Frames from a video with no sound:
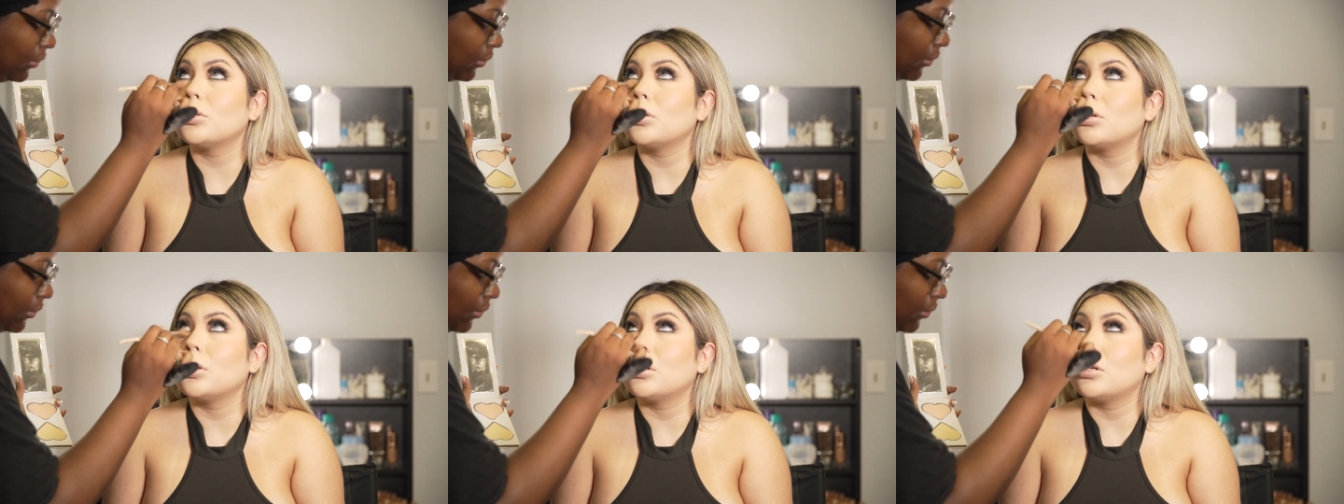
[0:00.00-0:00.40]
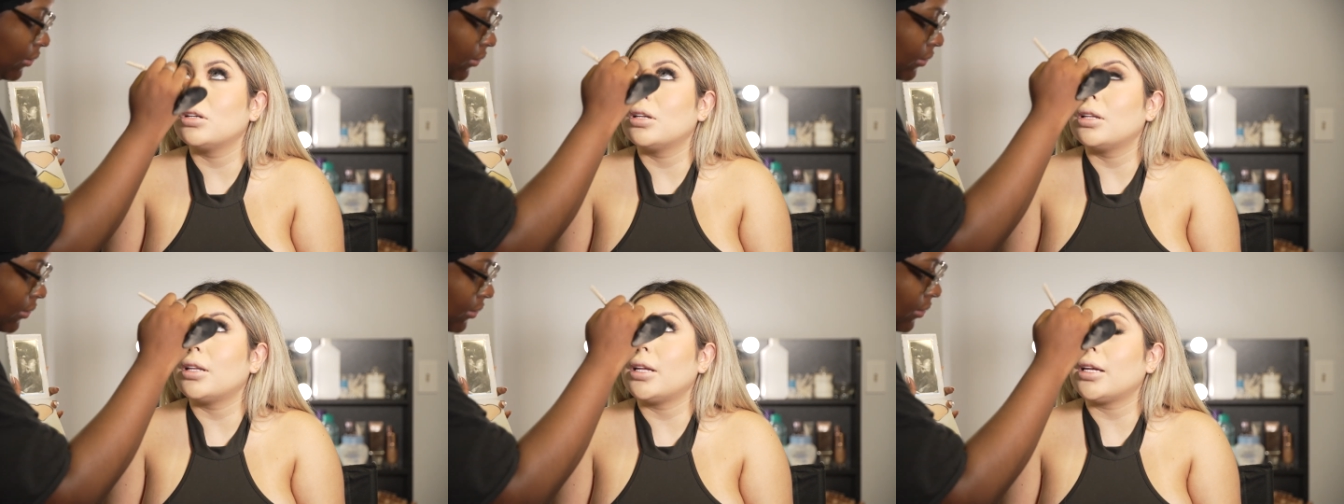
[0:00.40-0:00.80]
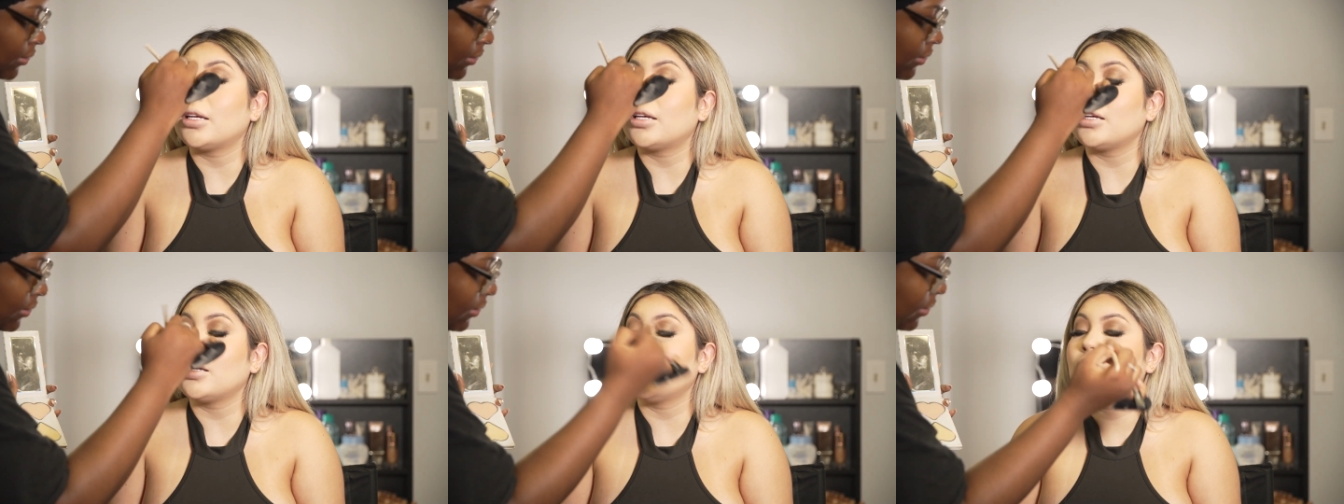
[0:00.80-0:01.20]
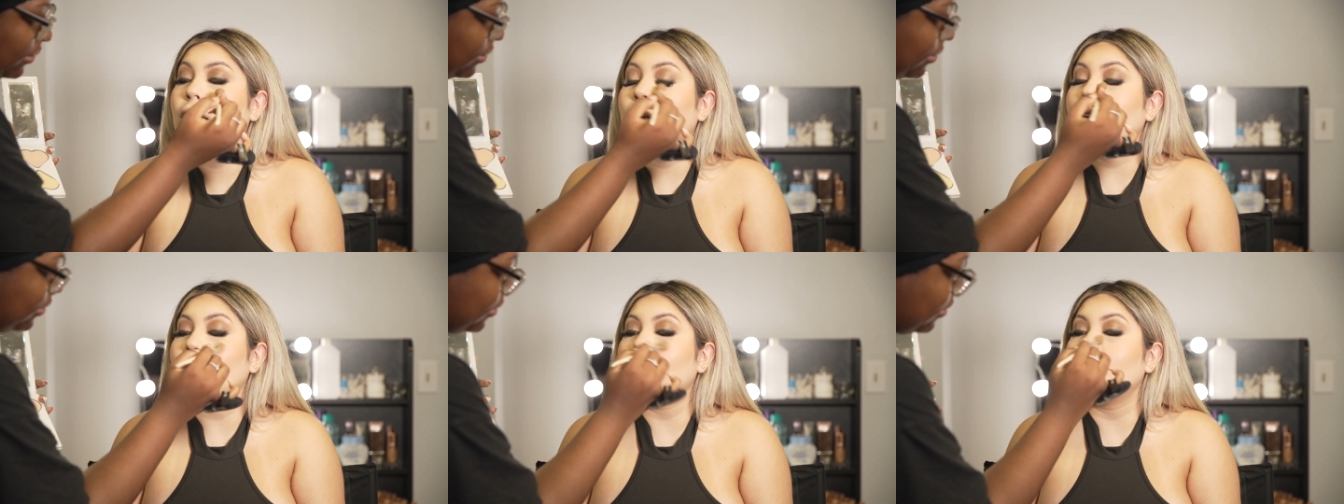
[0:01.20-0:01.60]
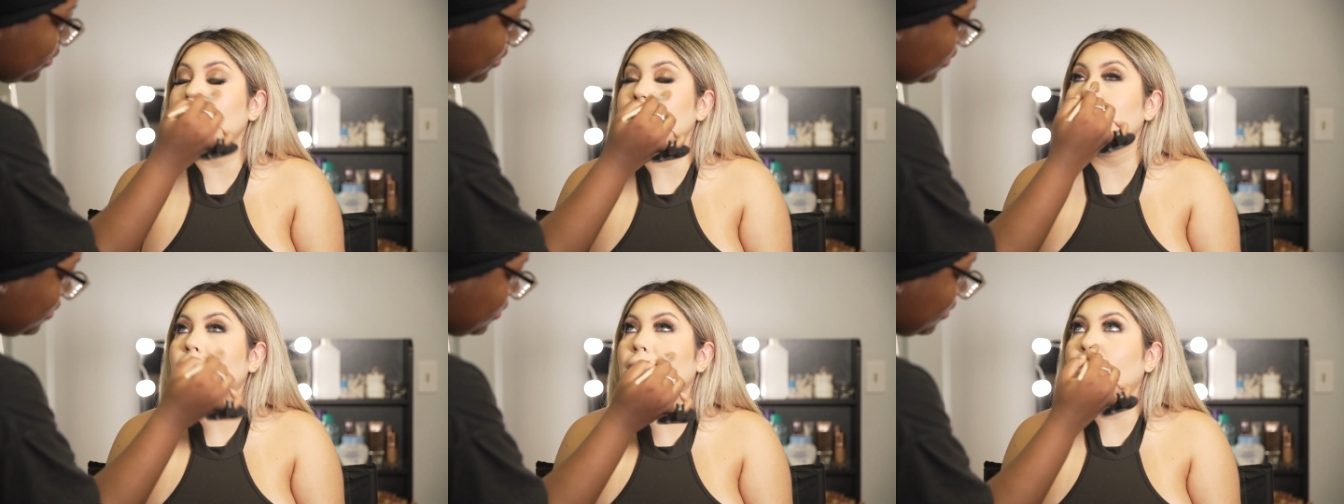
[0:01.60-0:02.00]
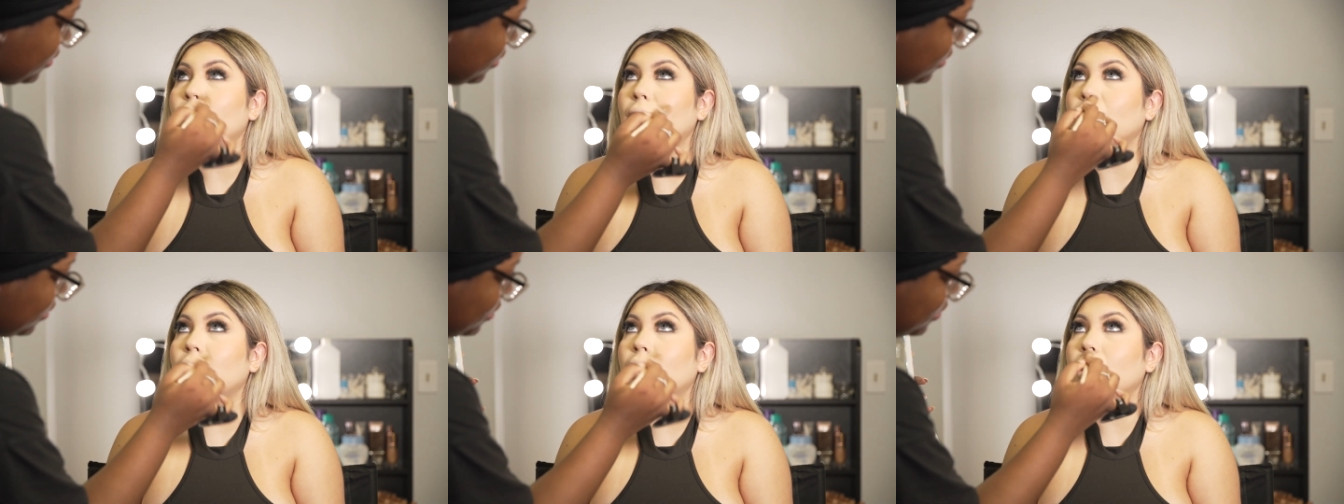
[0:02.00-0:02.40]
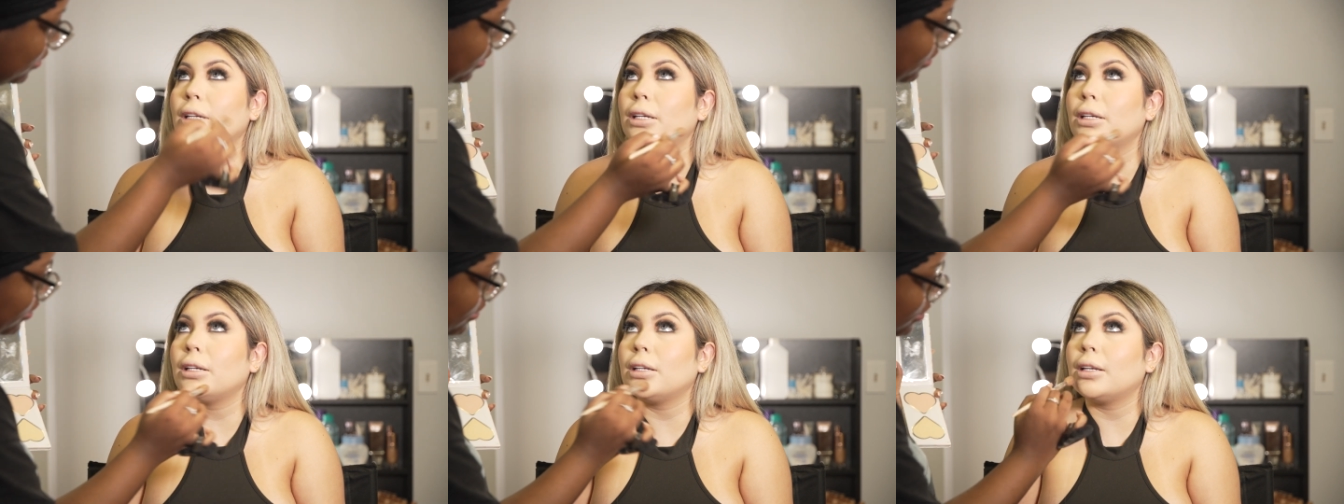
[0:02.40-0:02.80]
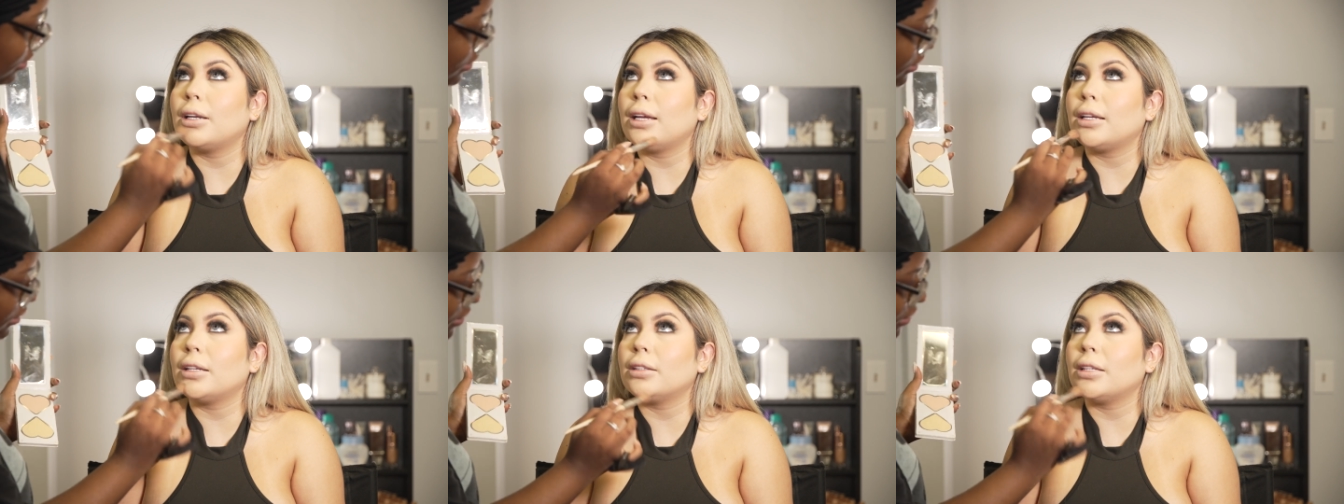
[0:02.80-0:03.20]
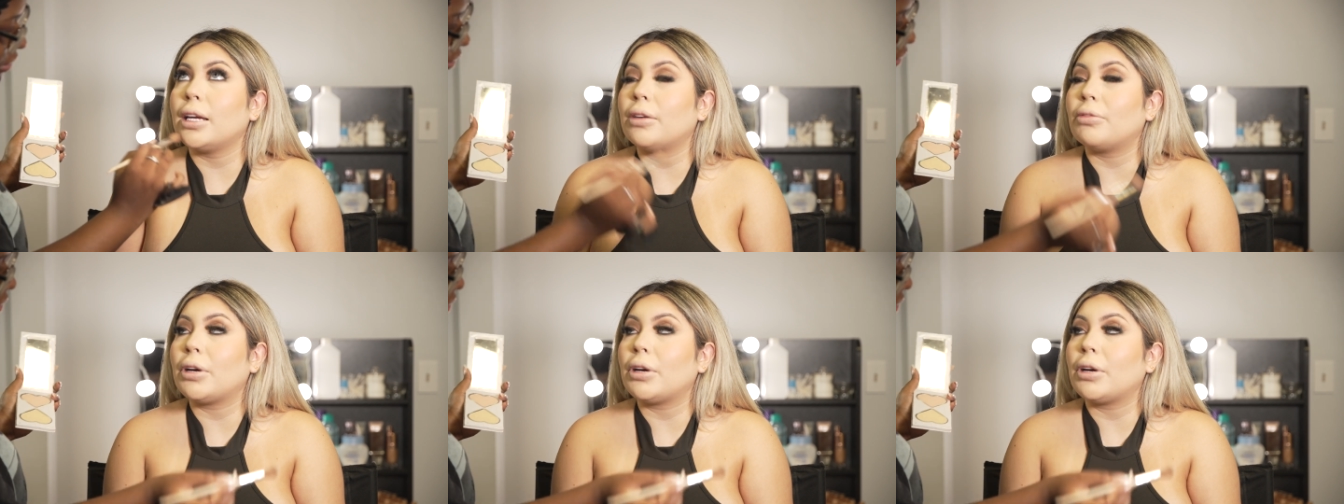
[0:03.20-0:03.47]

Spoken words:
light underneath the eyes. And I'm